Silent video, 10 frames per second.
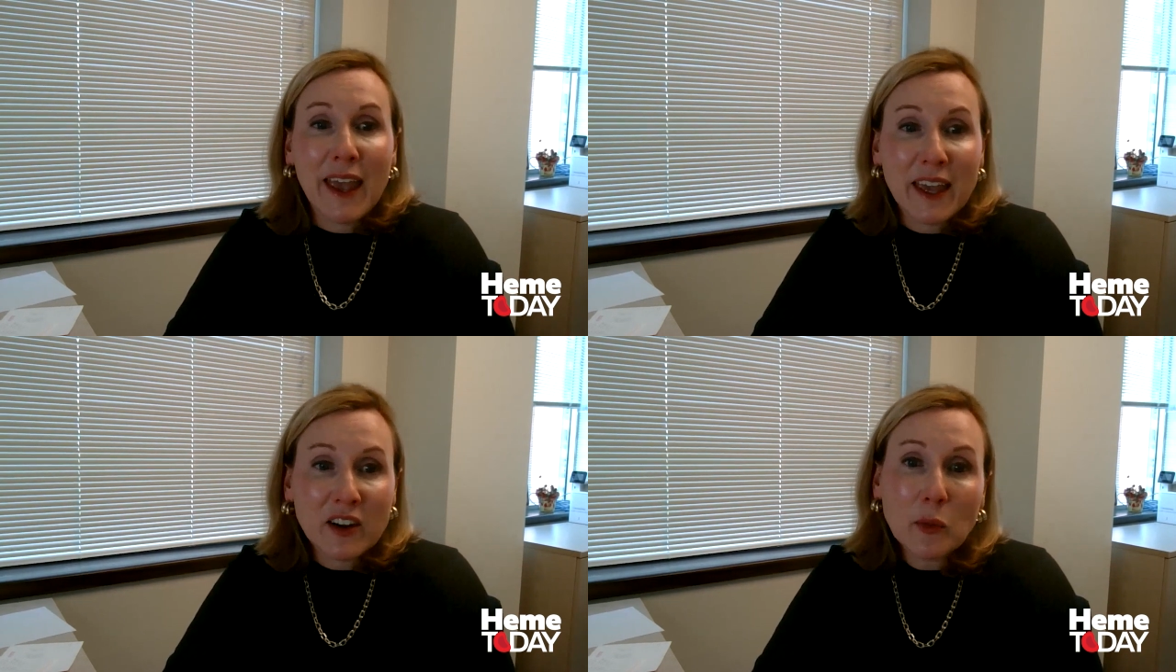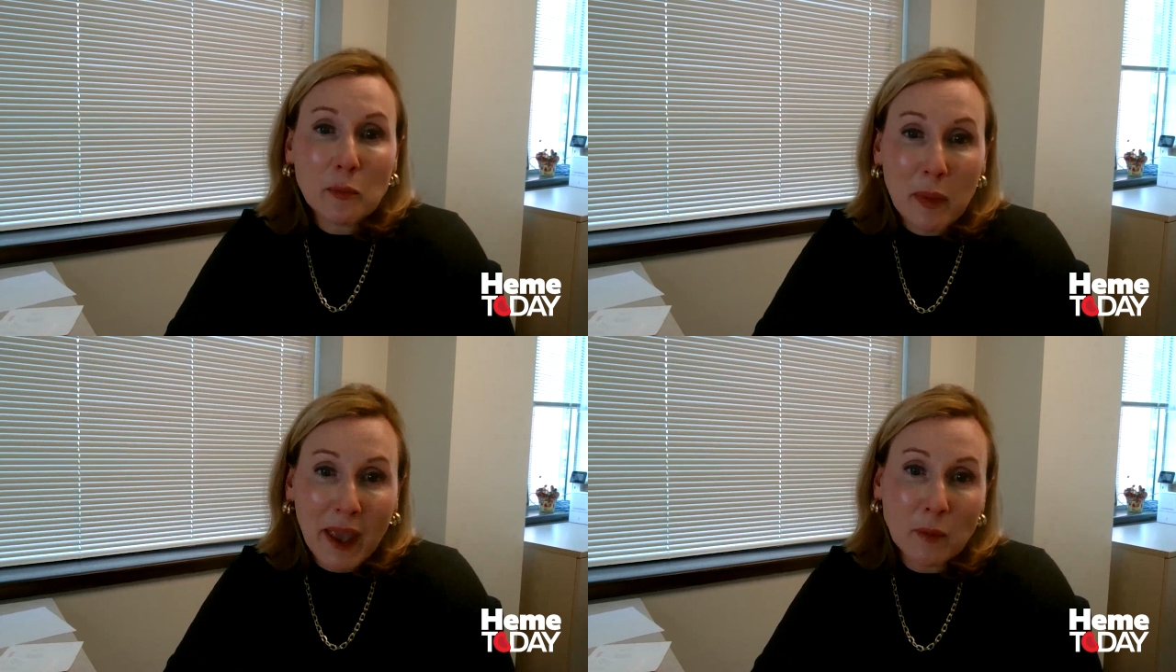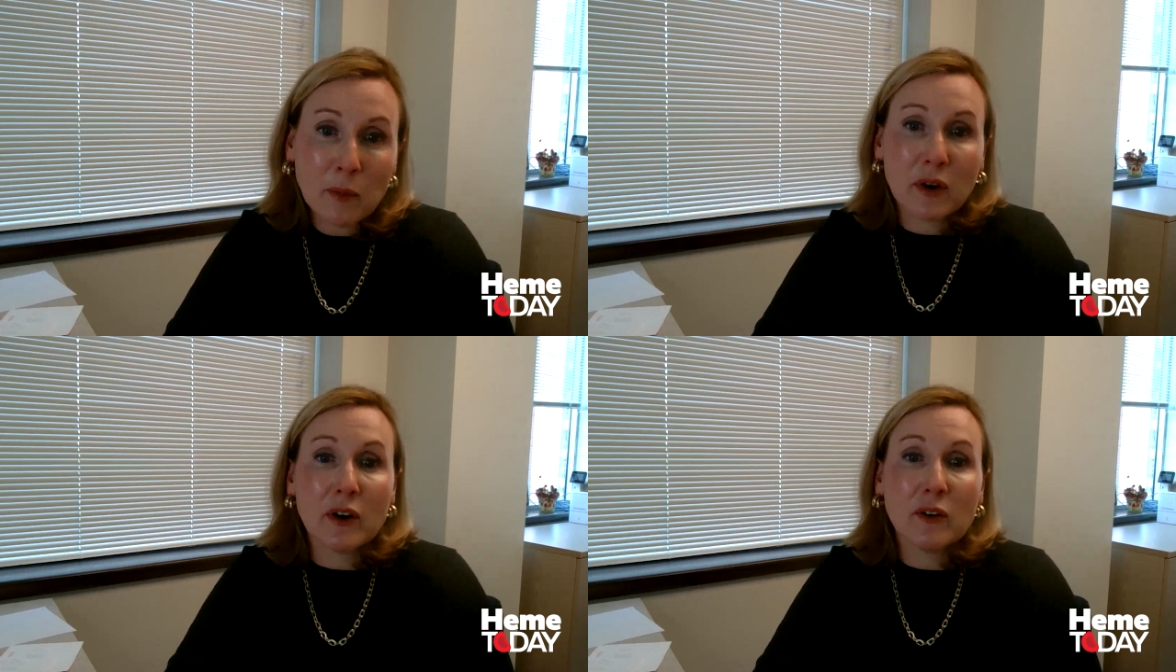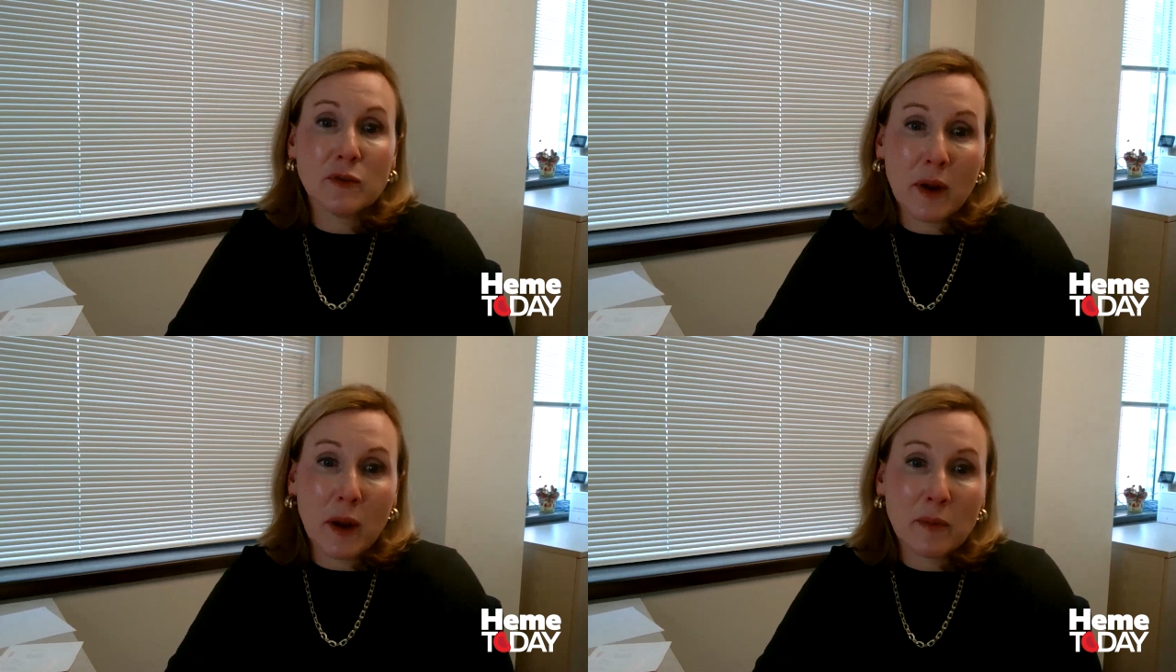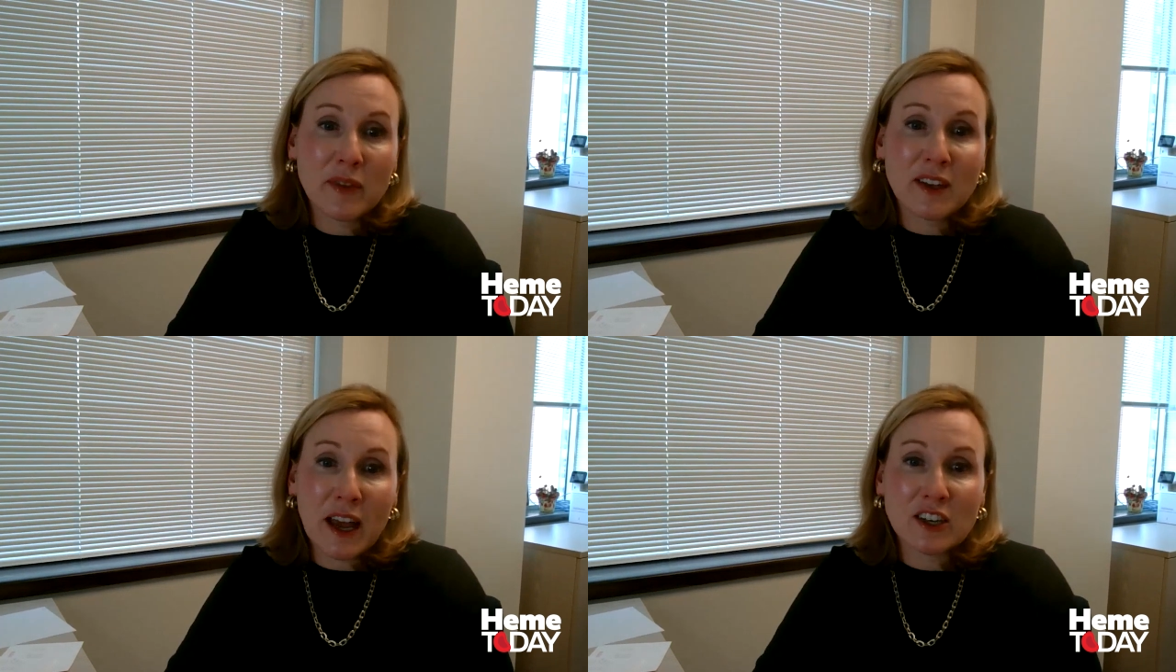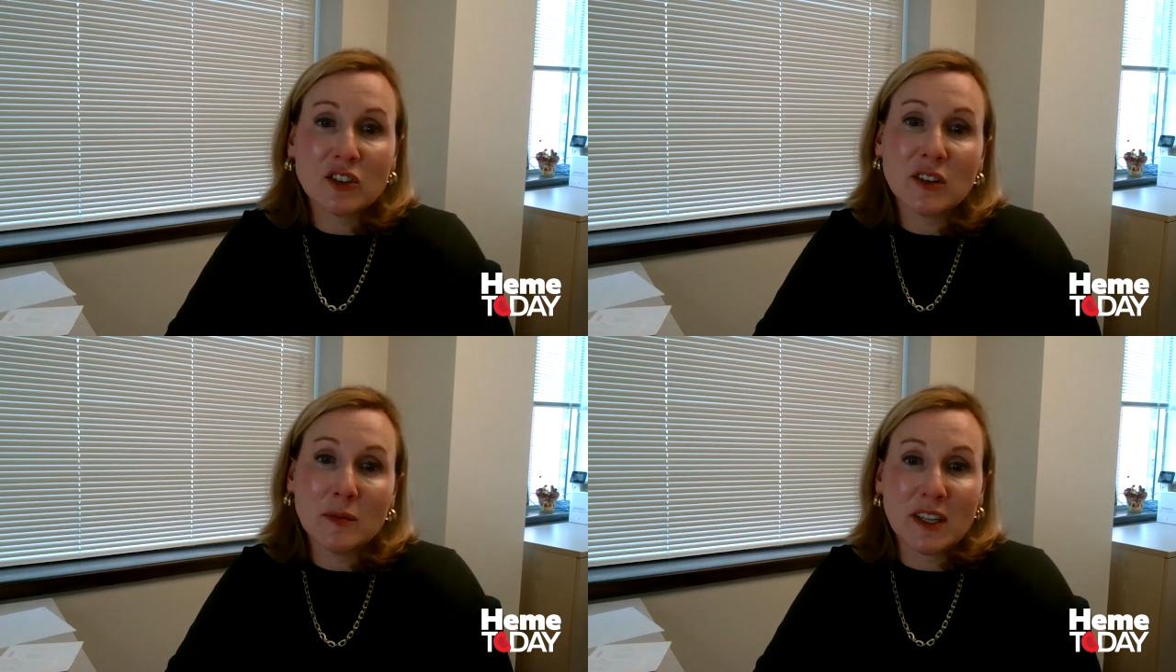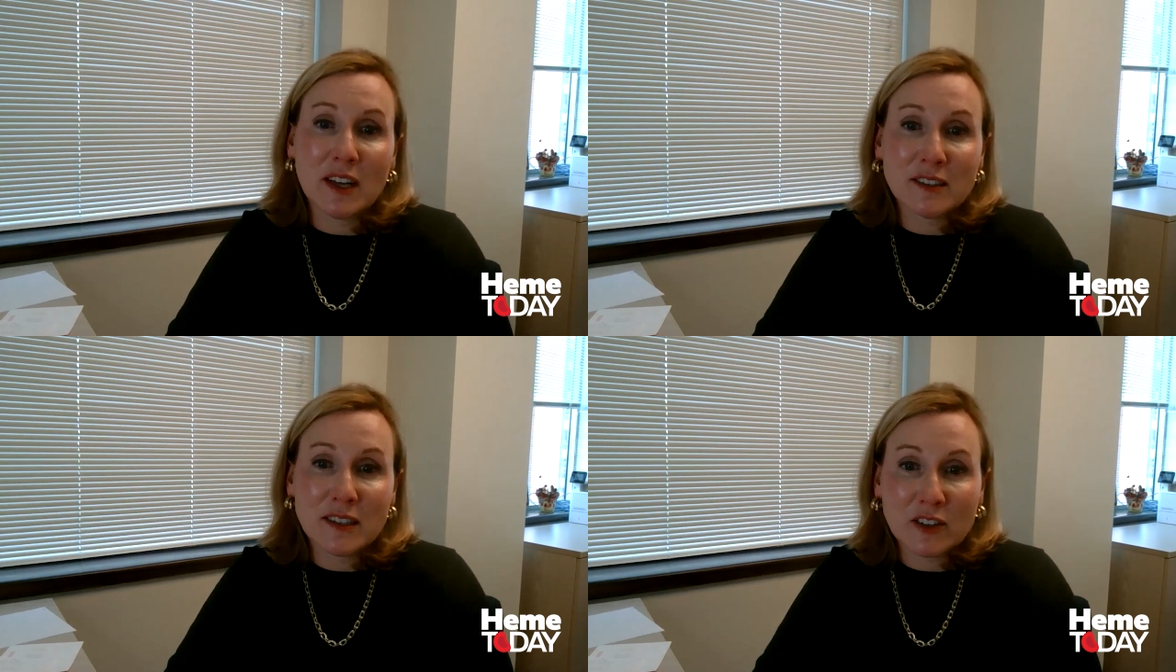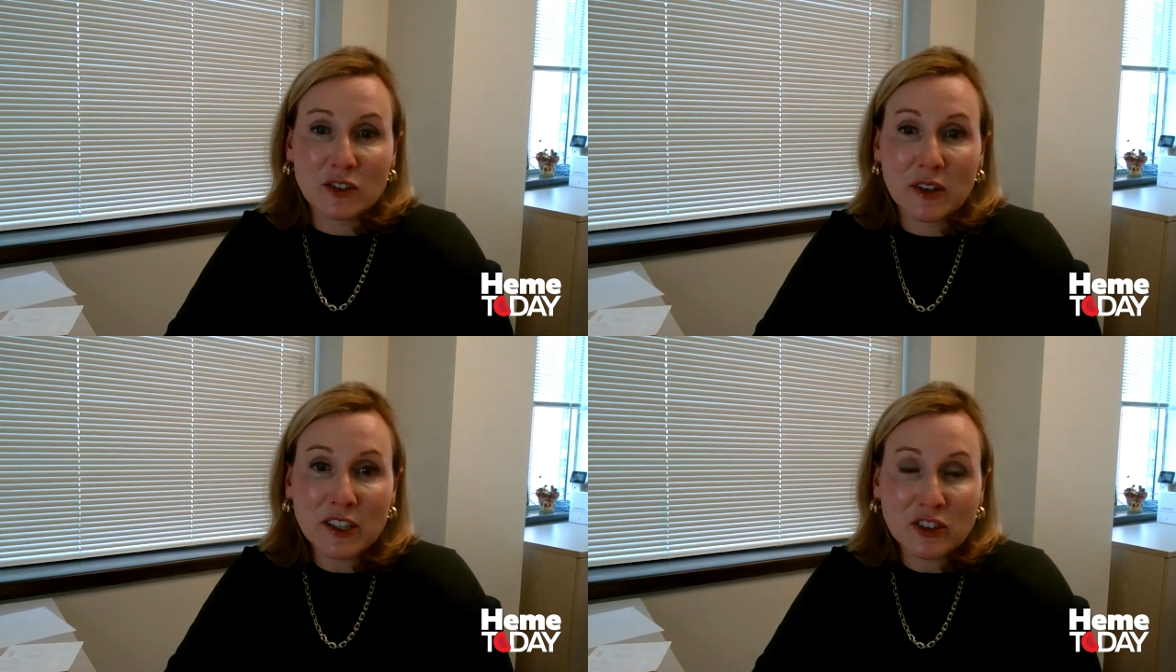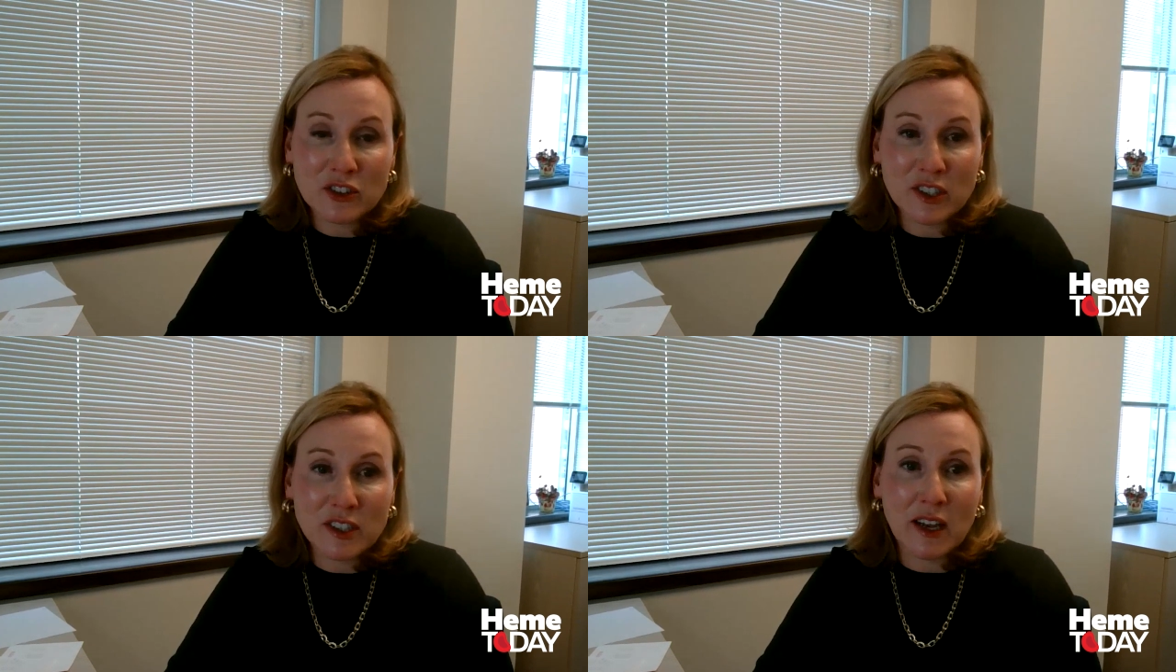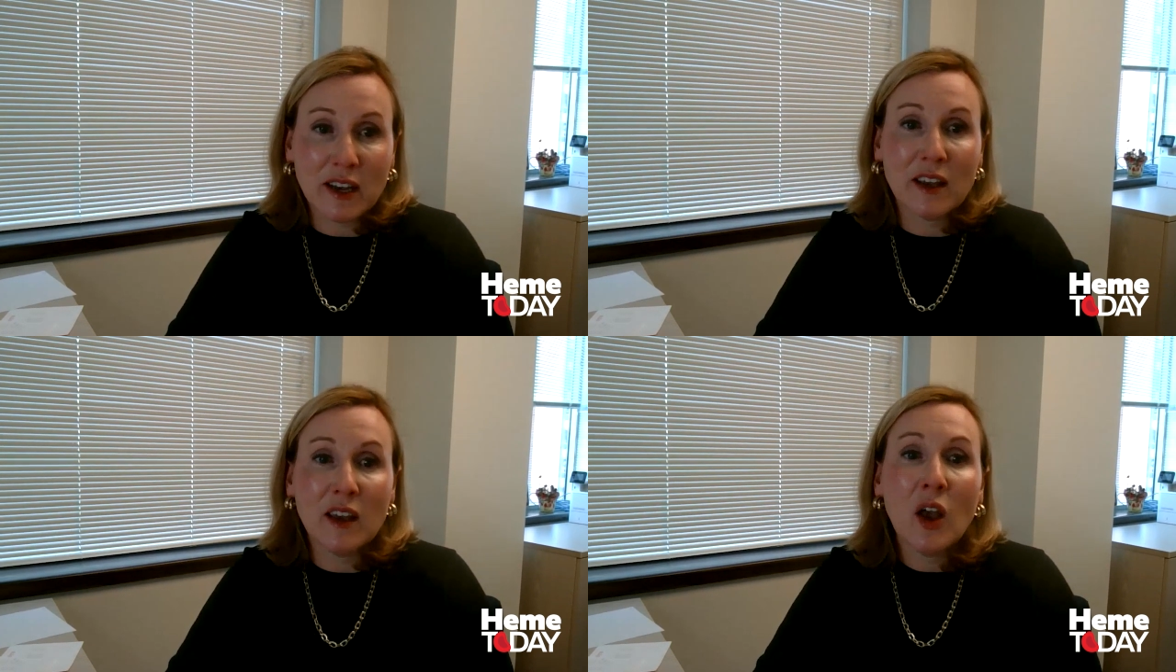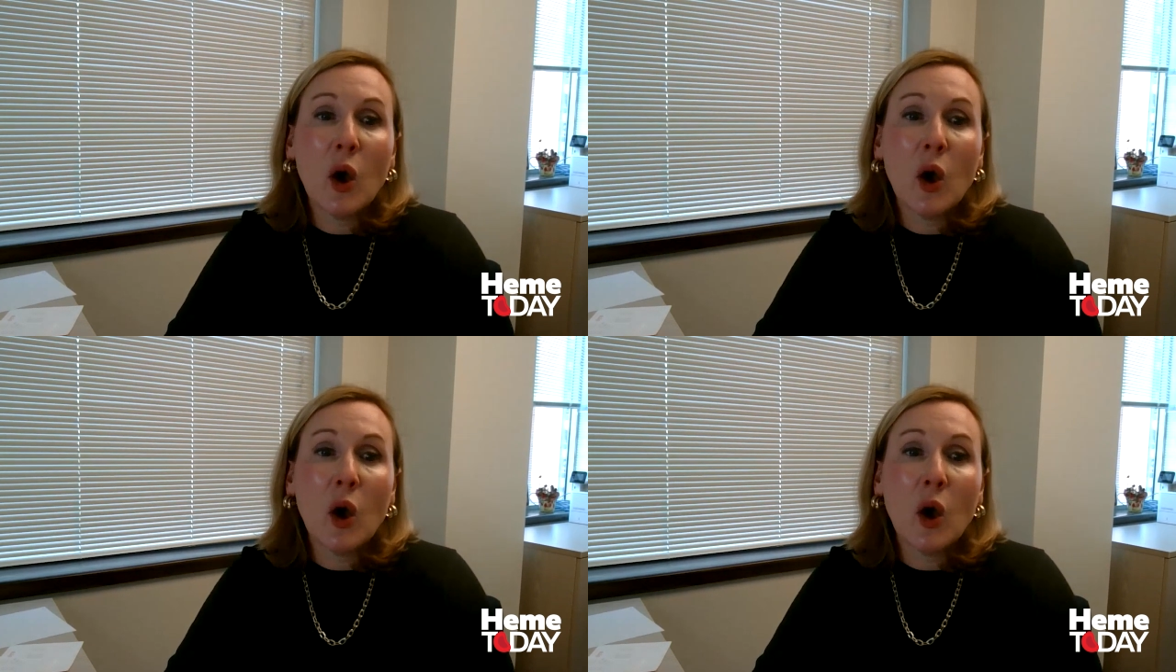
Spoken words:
In our paper from the National MDS Natural History Study,